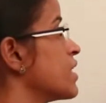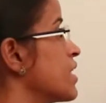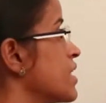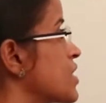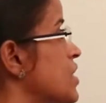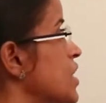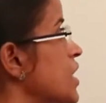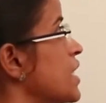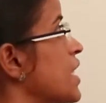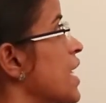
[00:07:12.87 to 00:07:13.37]

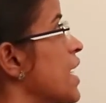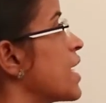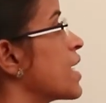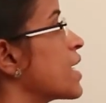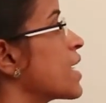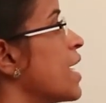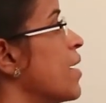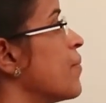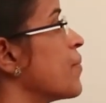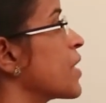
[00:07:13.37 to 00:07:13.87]
That's why they
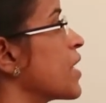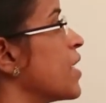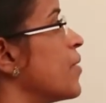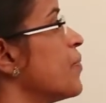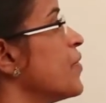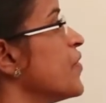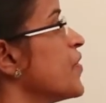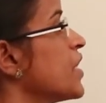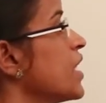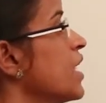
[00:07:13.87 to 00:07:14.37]
are coming
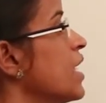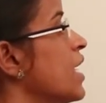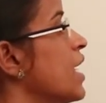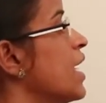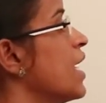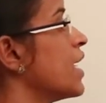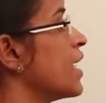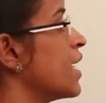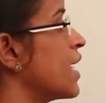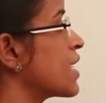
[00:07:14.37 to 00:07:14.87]
up with
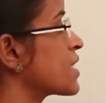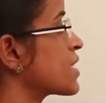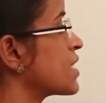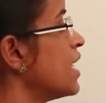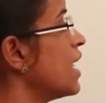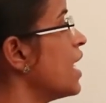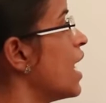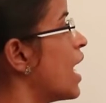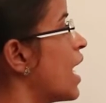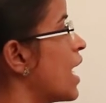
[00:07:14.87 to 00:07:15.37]

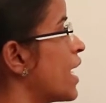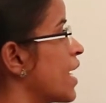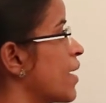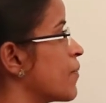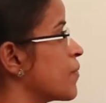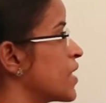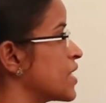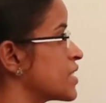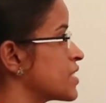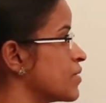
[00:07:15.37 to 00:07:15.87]
National
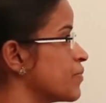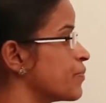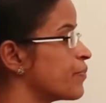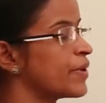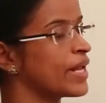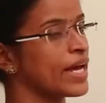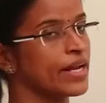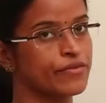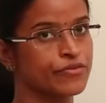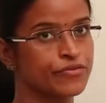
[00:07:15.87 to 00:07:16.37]
Adaptation
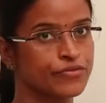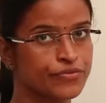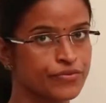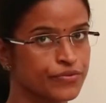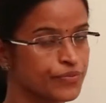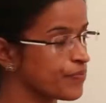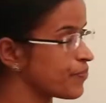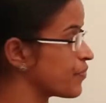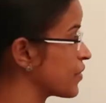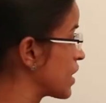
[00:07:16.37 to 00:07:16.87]

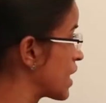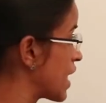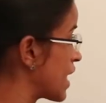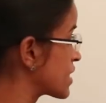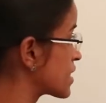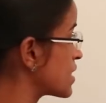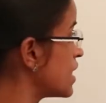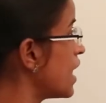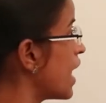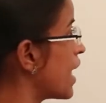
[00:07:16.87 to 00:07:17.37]

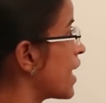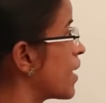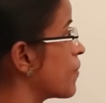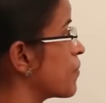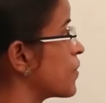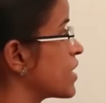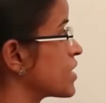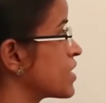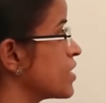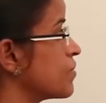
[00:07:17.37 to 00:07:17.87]

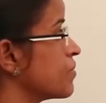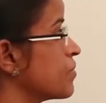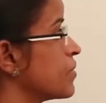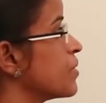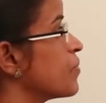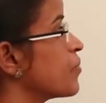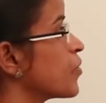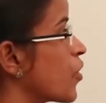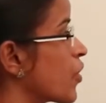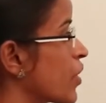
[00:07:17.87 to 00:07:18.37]

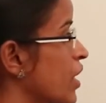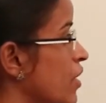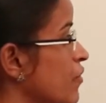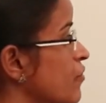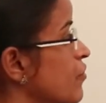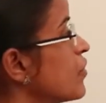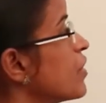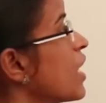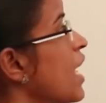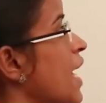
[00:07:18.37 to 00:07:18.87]

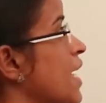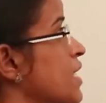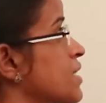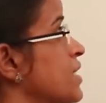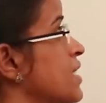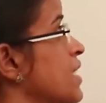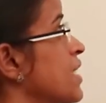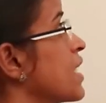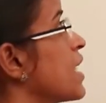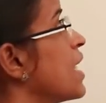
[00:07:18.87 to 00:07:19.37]
Program for
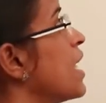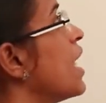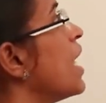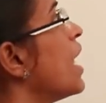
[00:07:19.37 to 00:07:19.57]
Action.